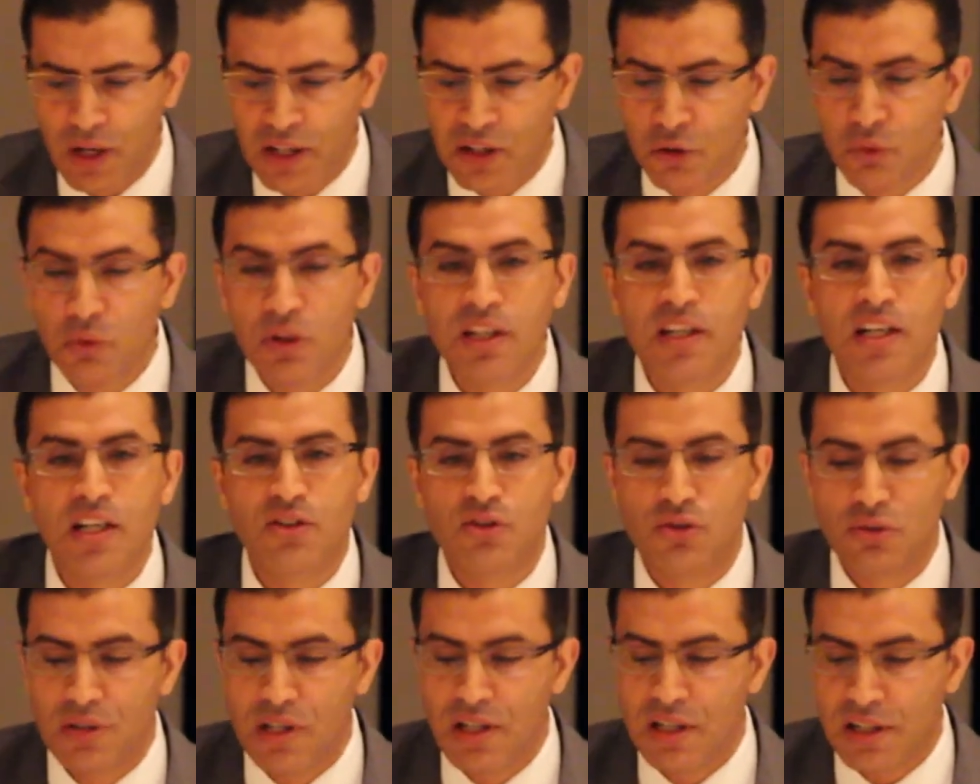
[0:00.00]
and you will
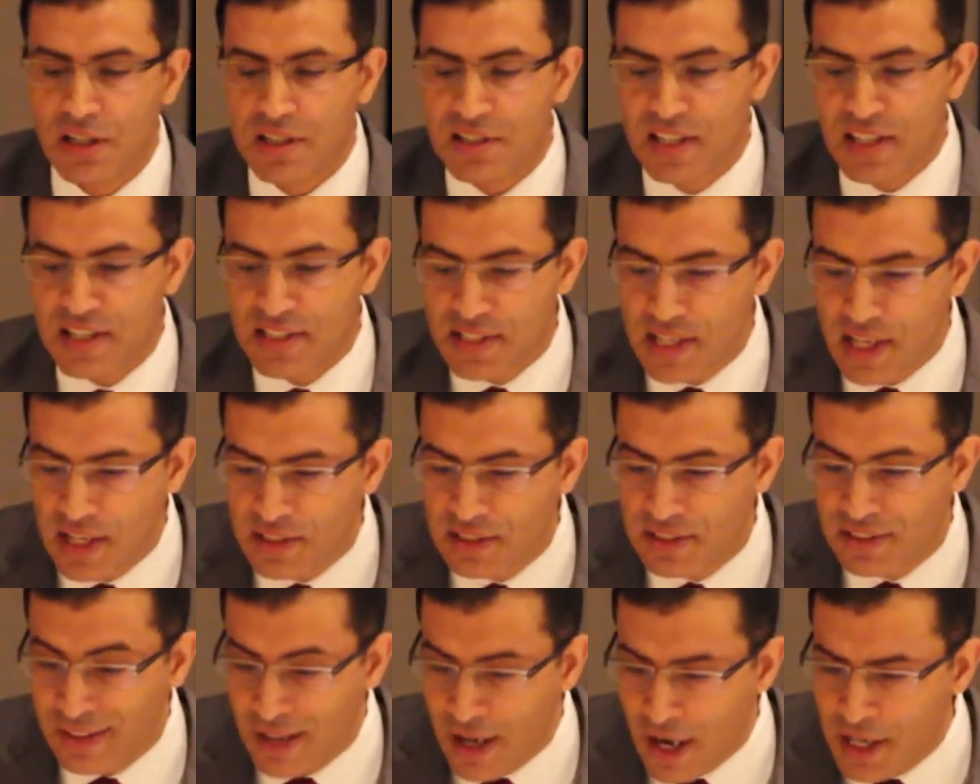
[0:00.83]
get to hear, as I
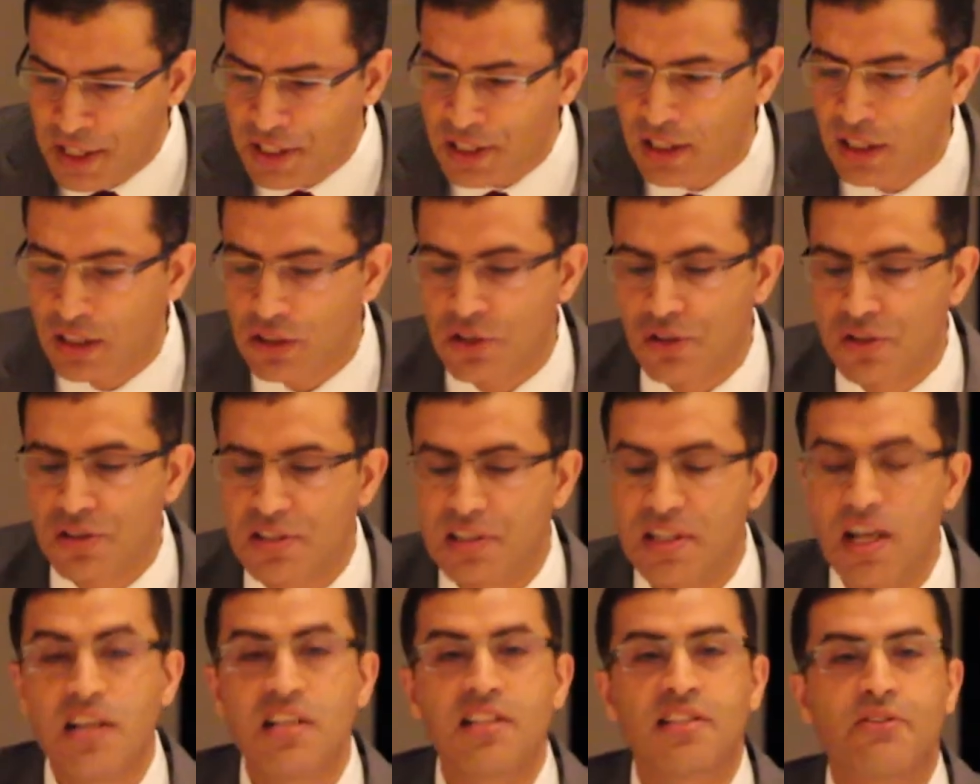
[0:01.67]
said, 9 cultural
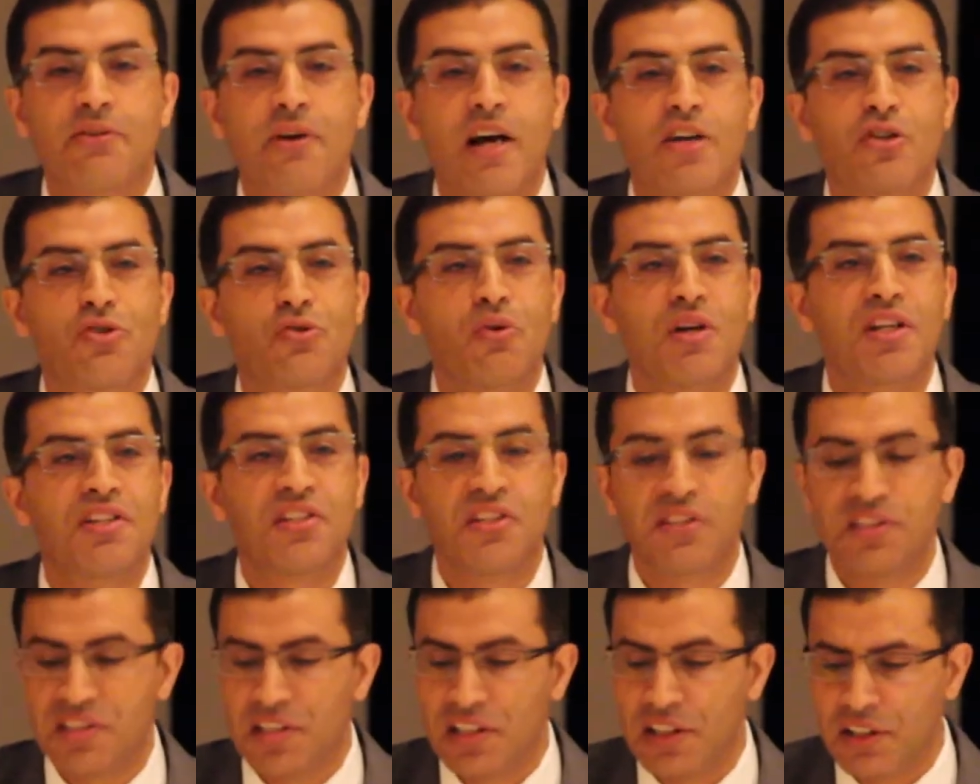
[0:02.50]
studies
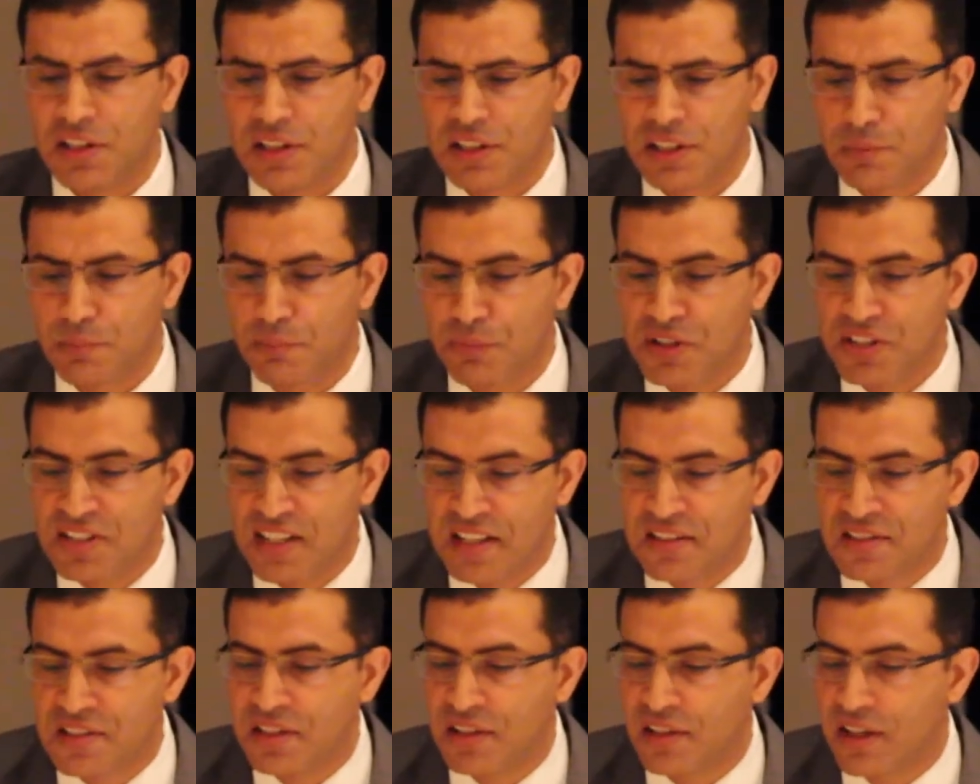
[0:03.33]
graduating seniors
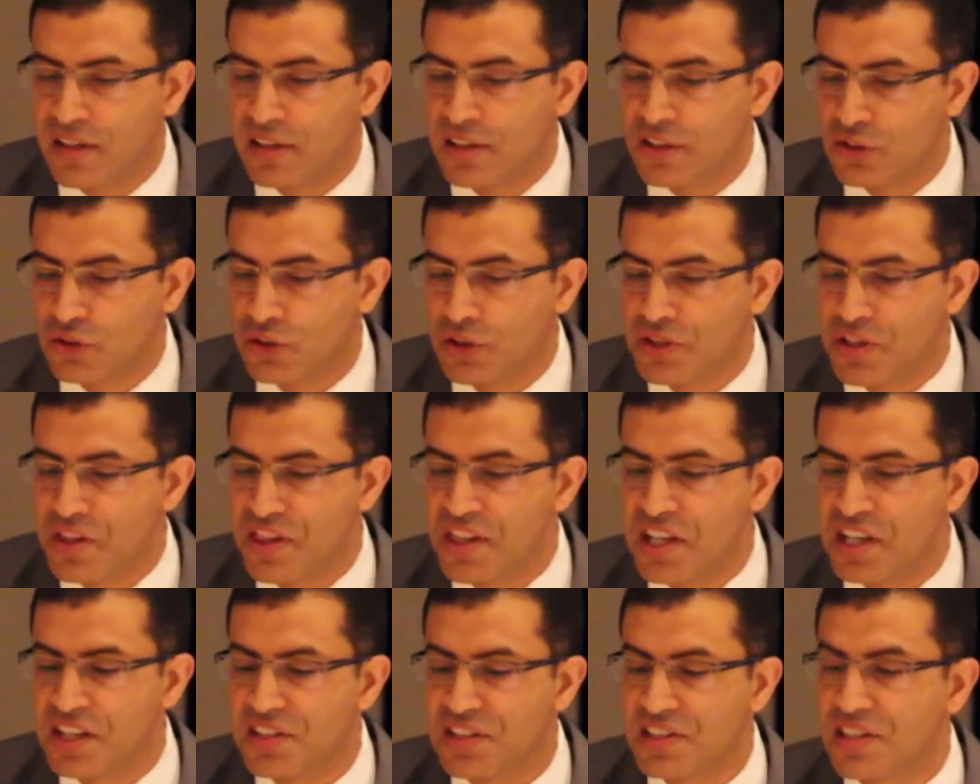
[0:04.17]
presenting their
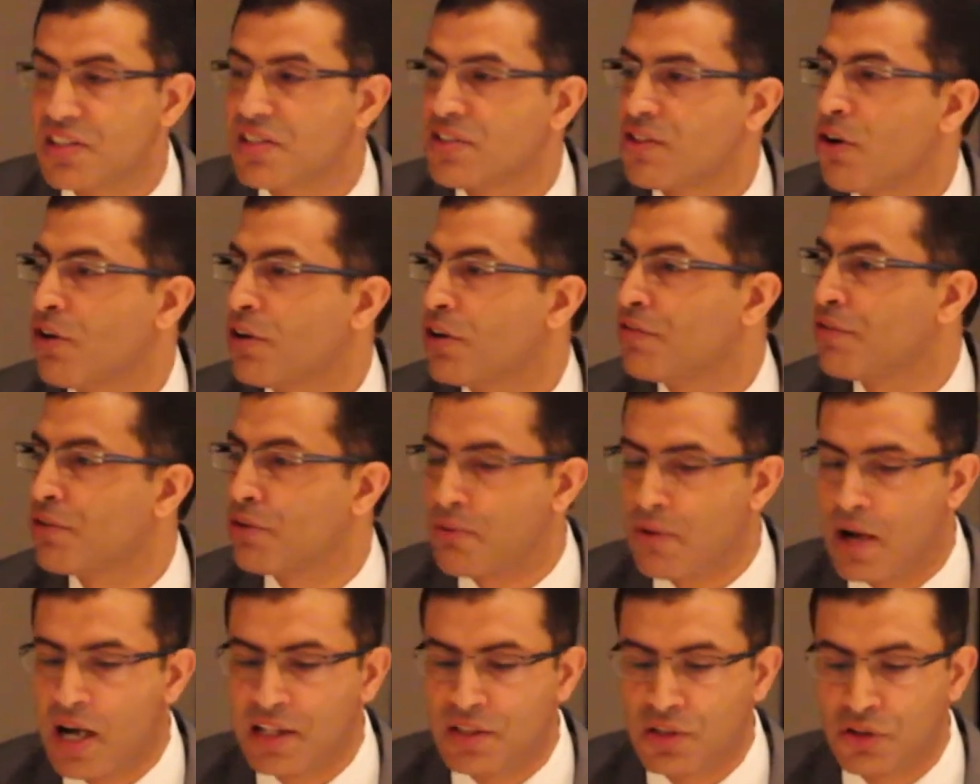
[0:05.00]
research theses on a
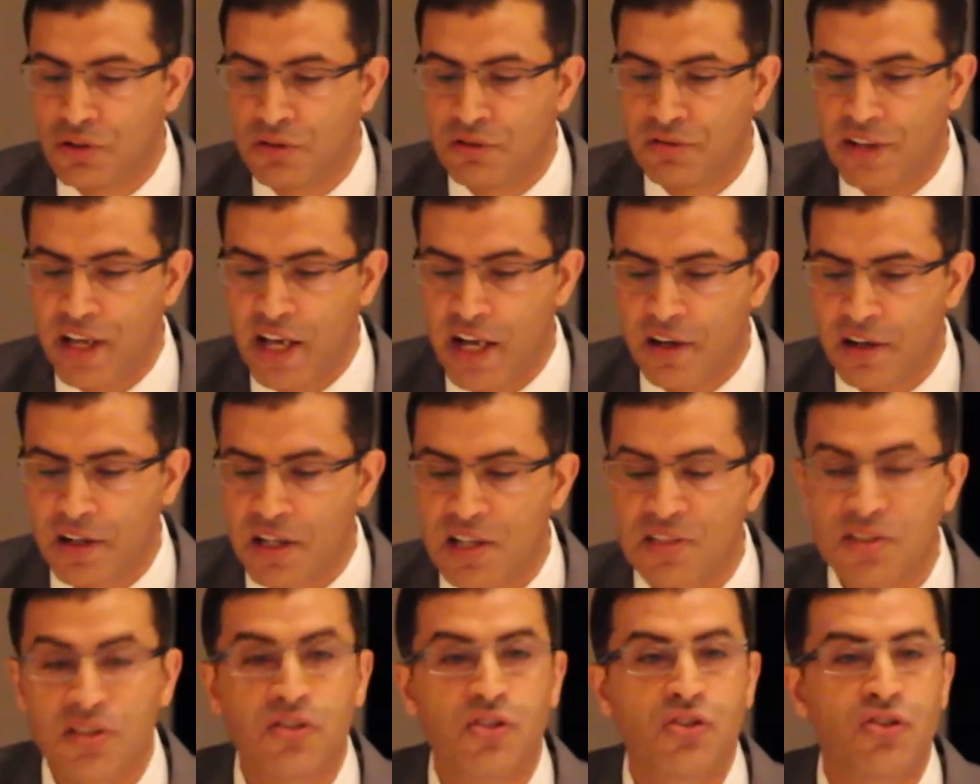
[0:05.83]
variety of
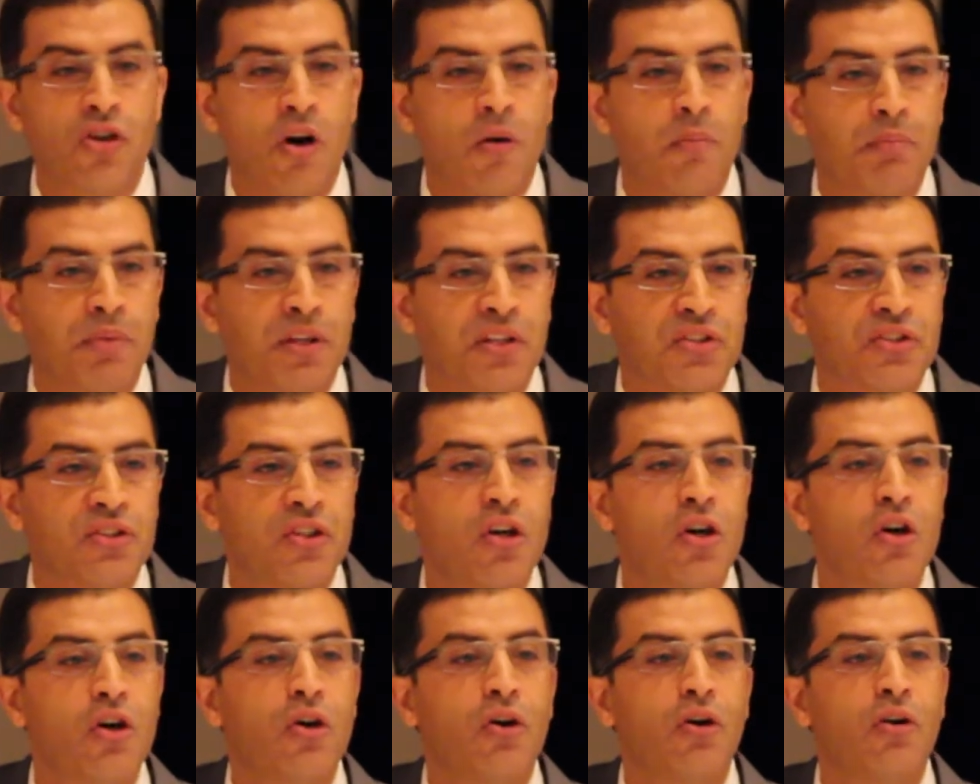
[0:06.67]
areas and
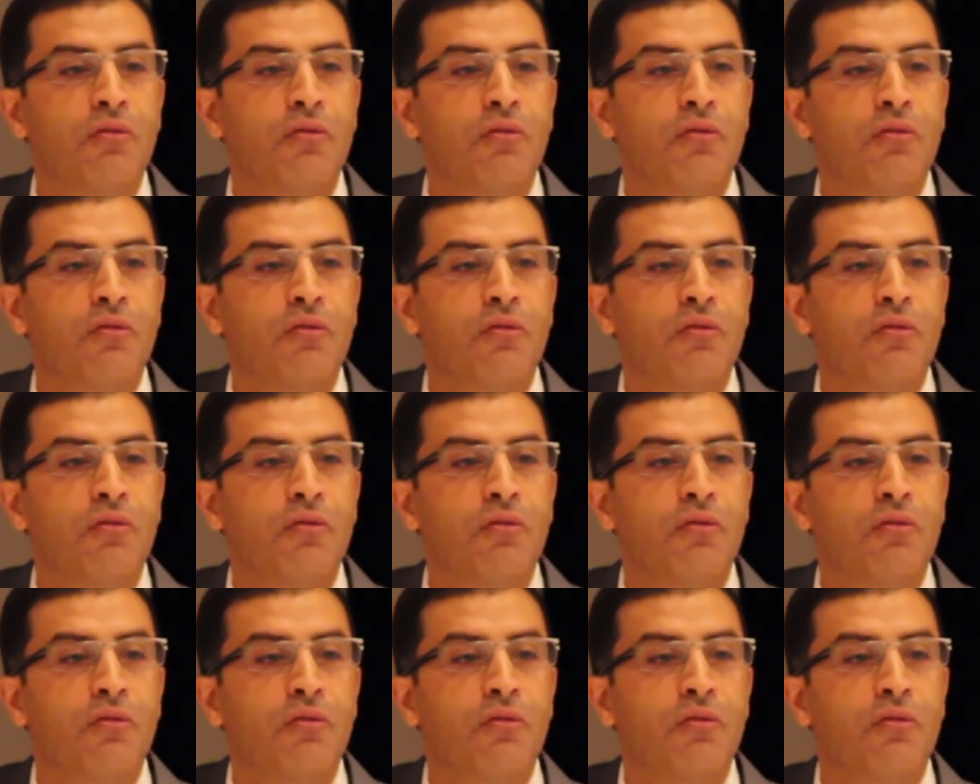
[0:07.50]
topics